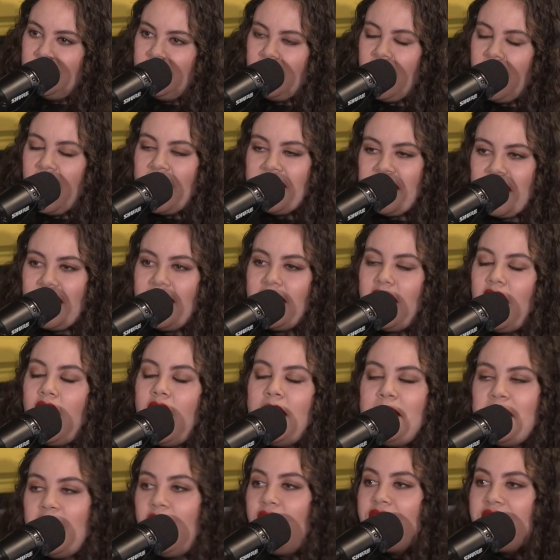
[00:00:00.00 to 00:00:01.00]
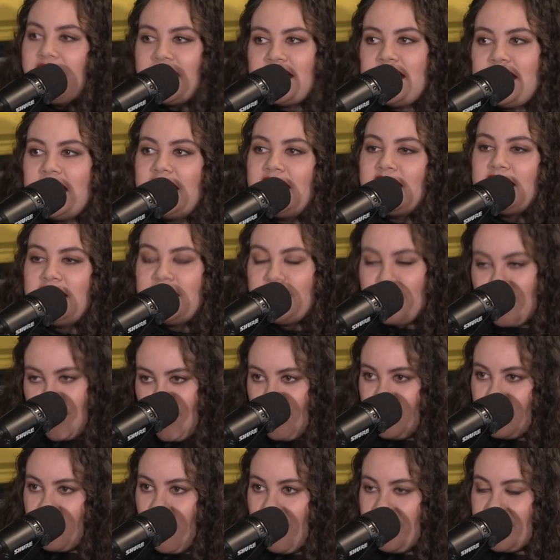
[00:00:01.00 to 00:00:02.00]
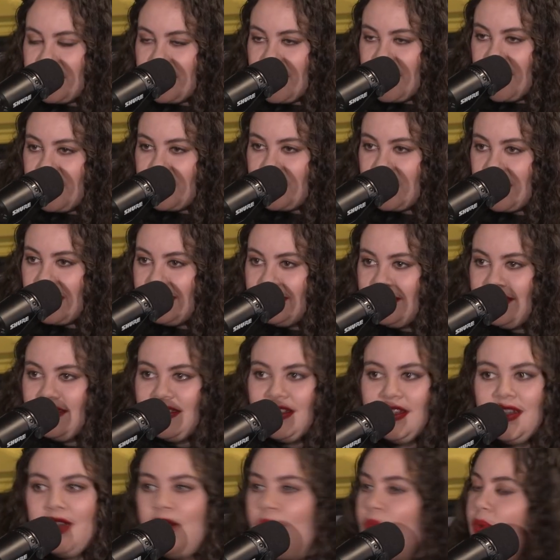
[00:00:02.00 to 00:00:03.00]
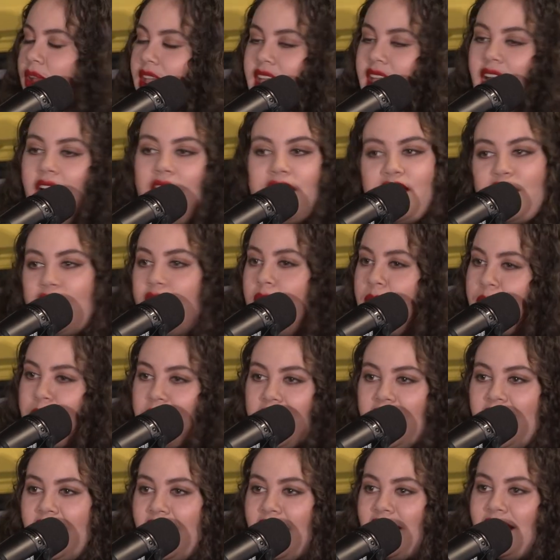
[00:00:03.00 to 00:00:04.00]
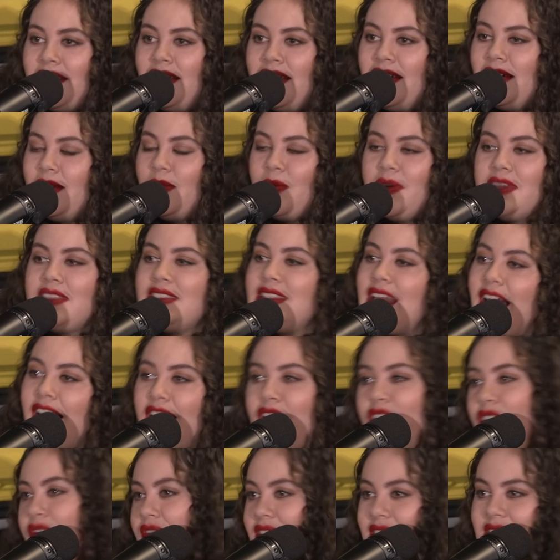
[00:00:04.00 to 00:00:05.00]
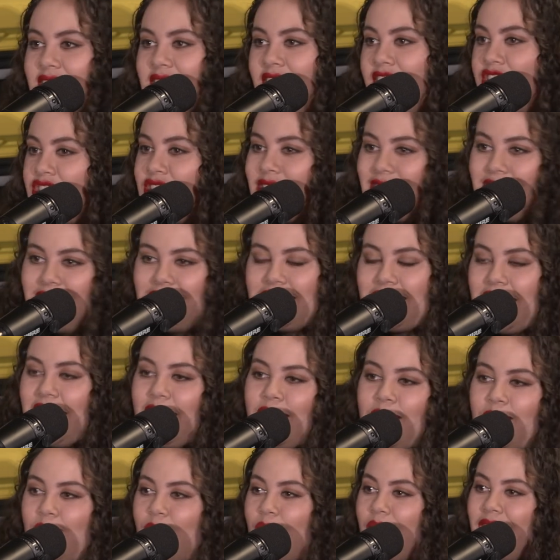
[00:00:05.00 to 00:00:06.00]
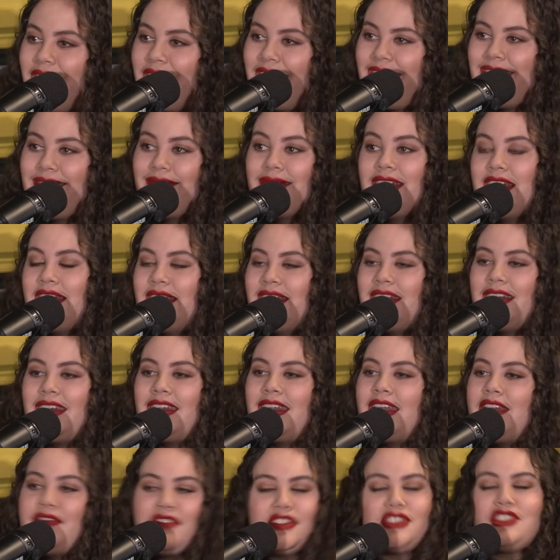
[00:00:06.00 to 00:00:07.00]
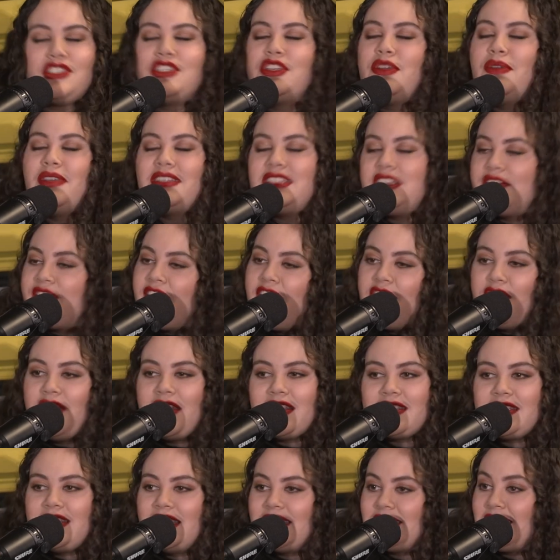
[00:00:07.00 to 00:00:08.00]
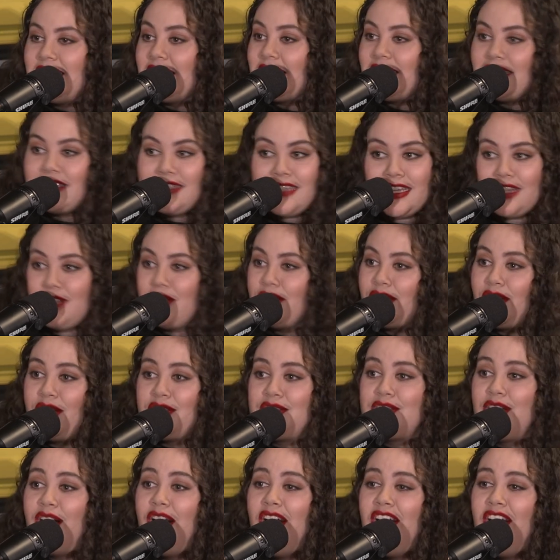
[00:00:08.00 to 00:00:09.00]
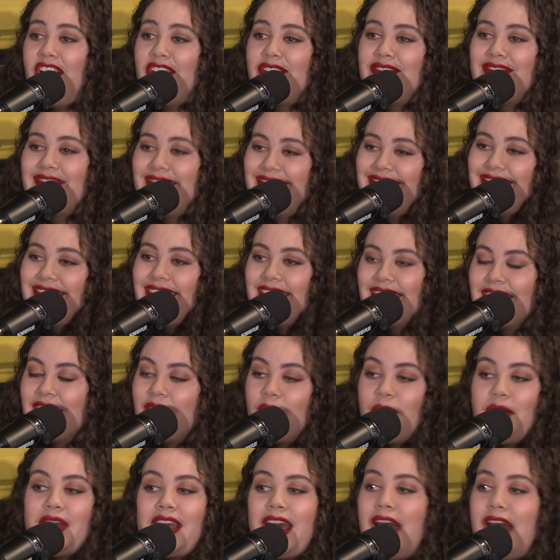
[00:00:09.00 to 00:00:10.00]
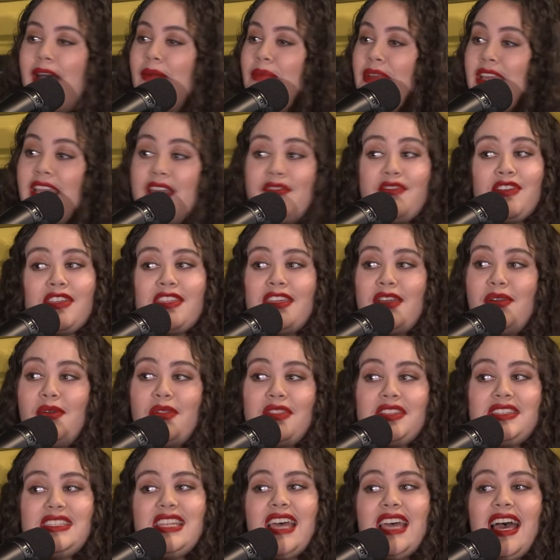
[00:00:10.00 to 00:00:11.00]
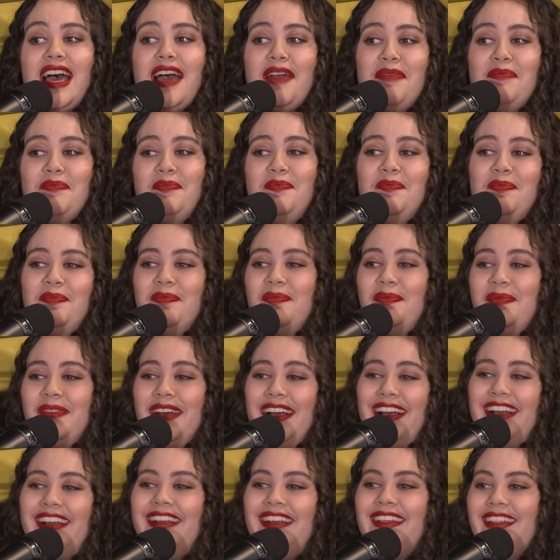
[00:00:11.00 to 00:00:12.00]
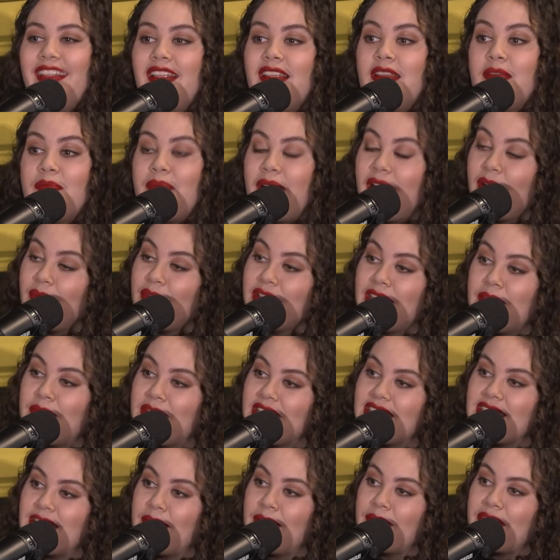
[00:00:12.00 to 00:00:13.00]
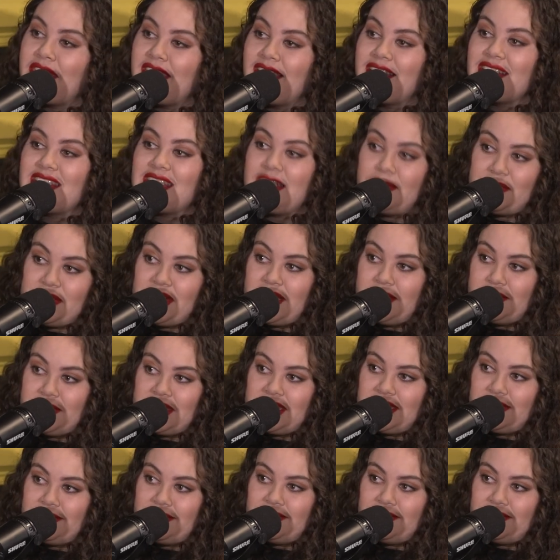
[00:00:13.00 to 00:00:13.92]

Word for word: I think, I mean, obviously, this is a huge conversation. We cover a bit, we start conversations, and we leave it to you, Etefano, listening, to continue this on. We can't be everything all the time, but we can be something sometimes.